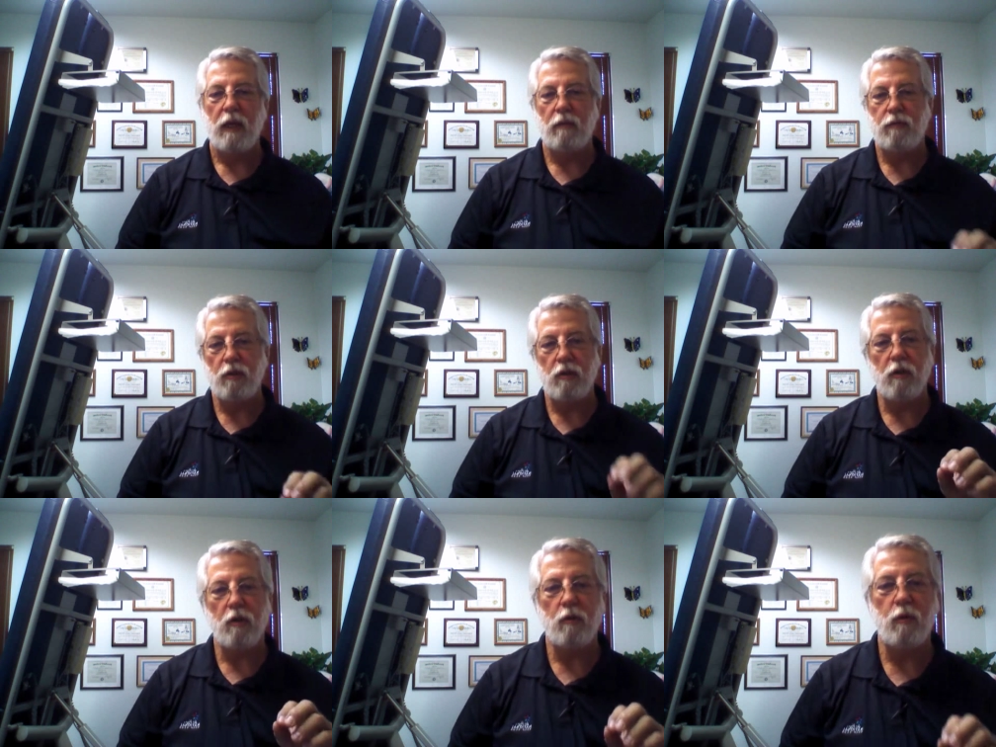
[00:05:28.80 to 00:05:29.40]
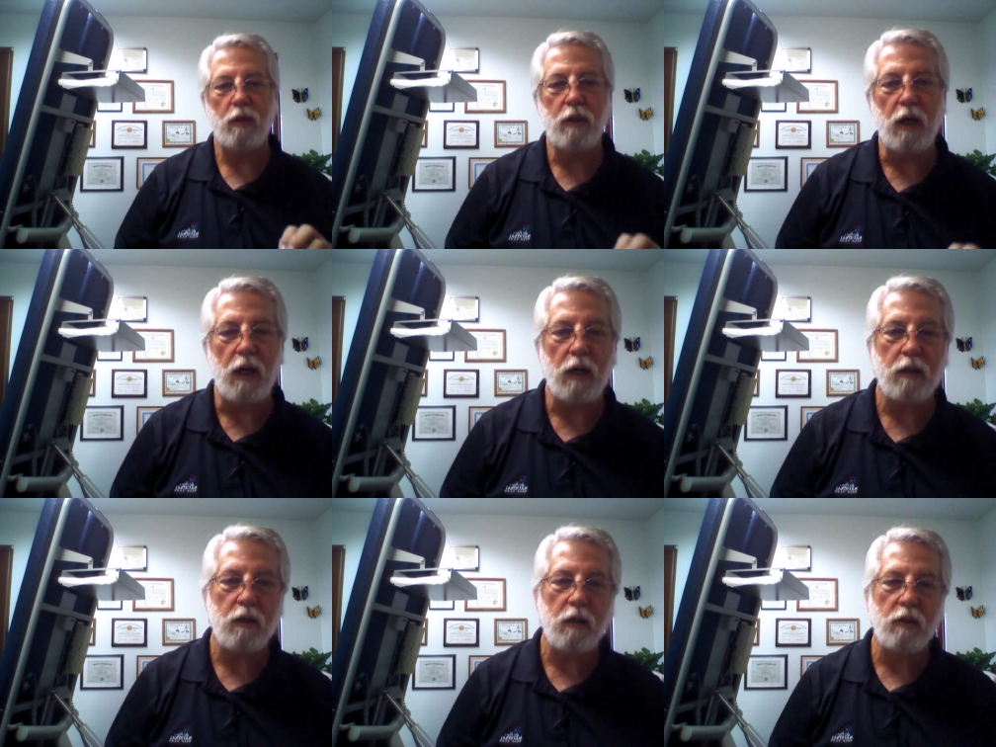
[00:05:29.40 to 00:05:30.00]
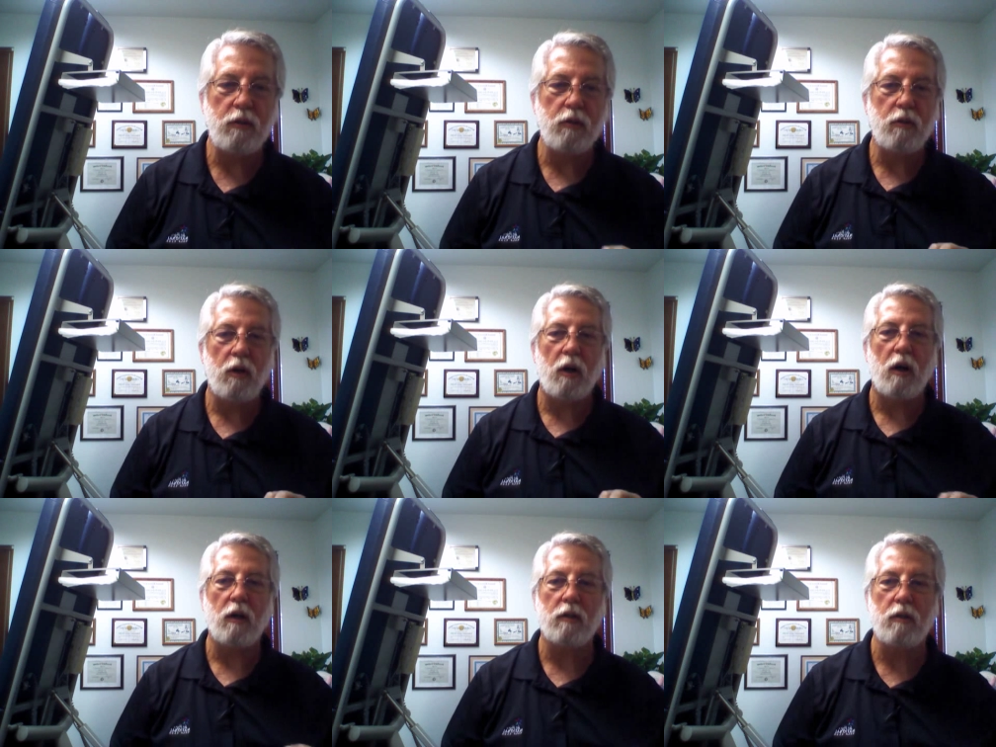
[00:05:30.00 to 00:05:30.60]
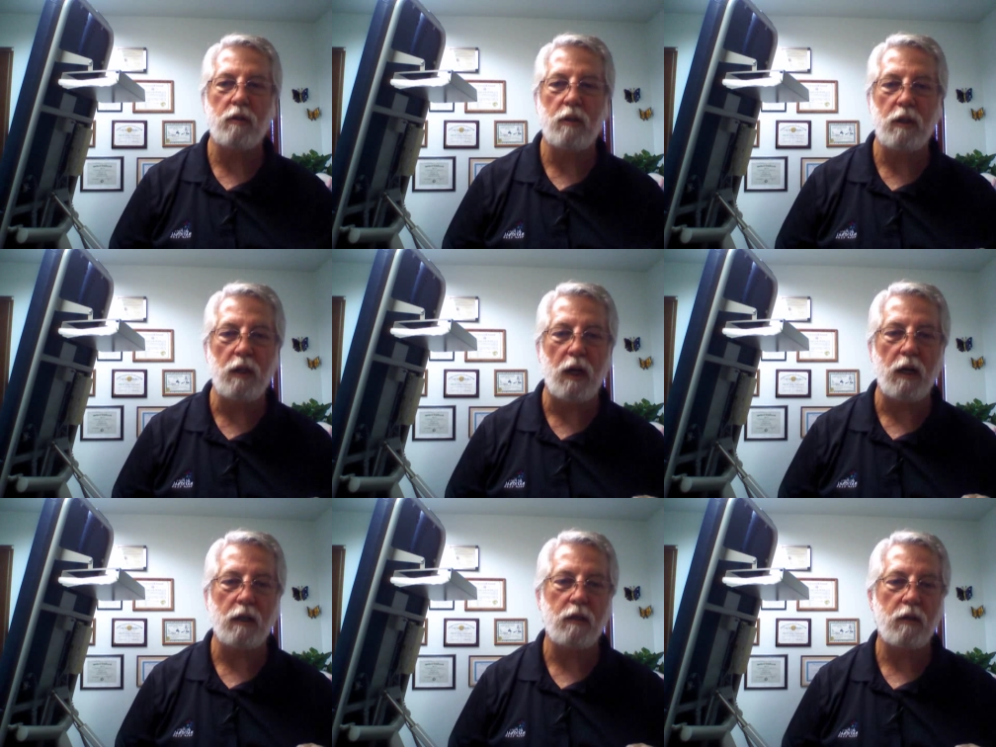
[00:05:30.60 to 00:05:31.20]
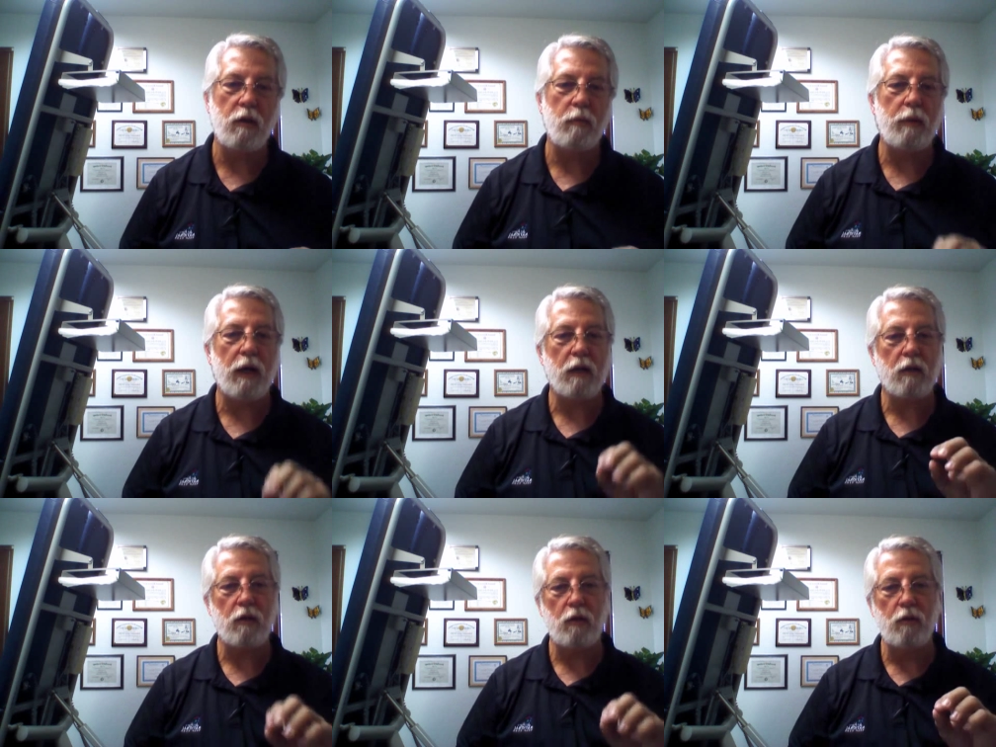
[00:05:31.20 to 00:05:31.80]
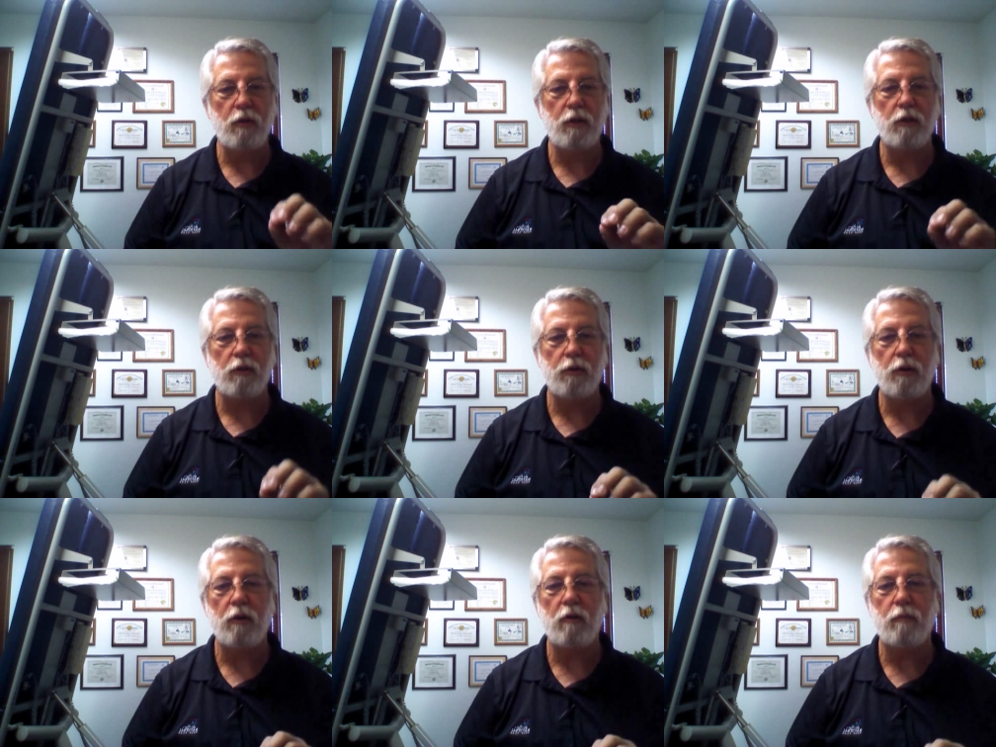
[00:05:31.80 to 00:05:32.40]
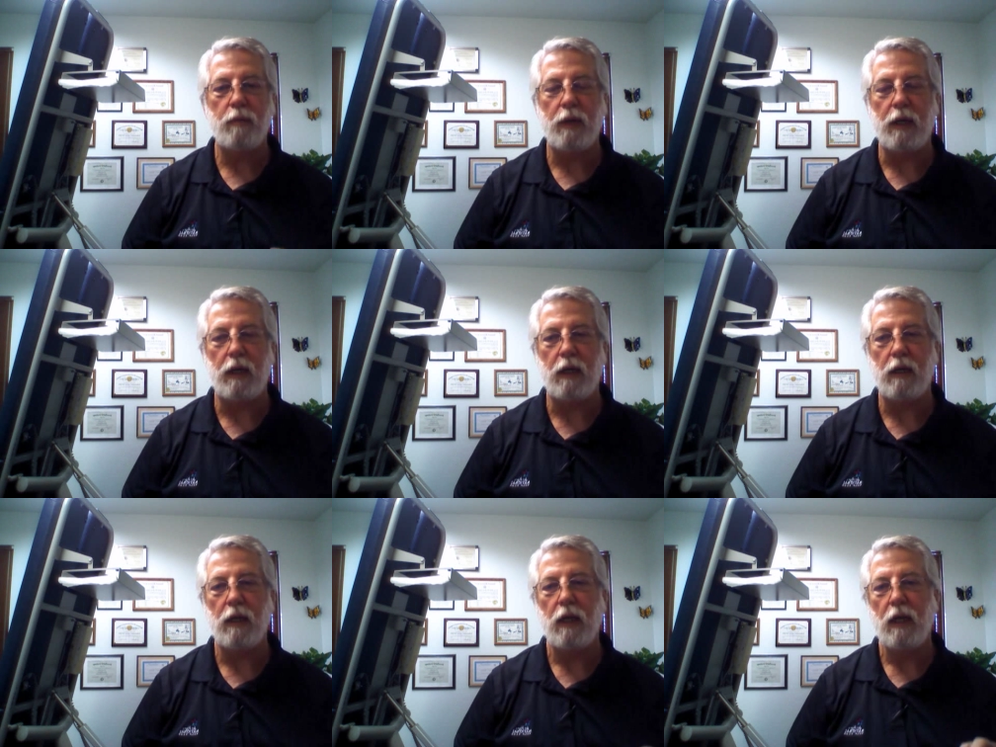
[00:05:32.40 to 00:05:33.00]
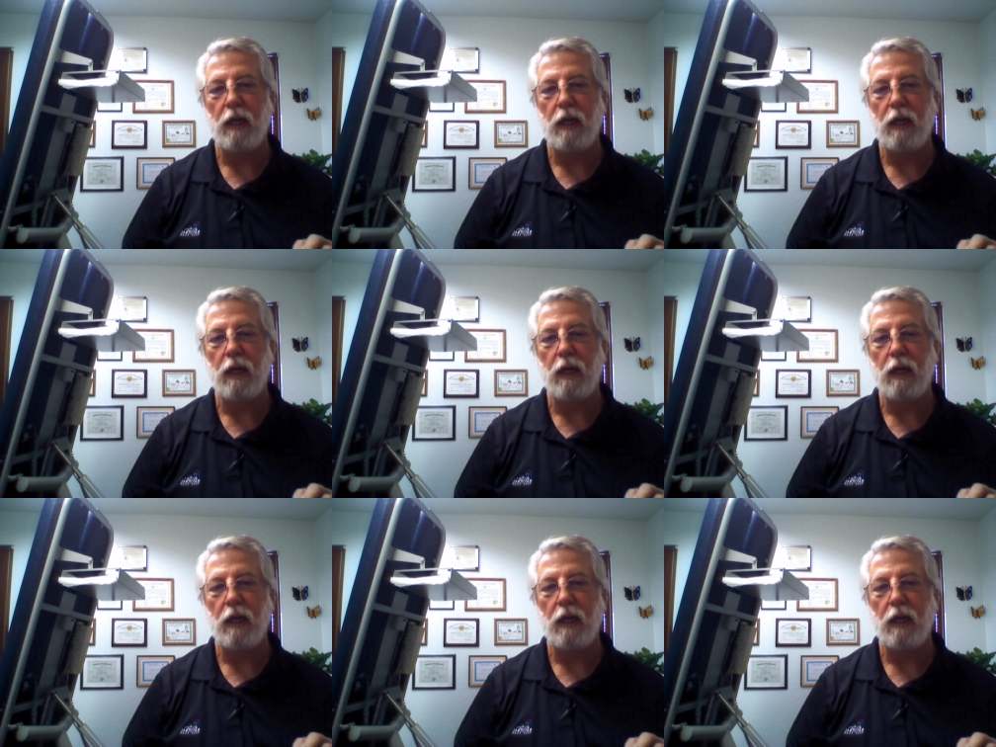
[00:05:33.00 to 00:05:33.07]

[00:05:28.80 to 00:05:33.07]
If you go to a doctor and you talk to the doctor about cluneal nerve pain,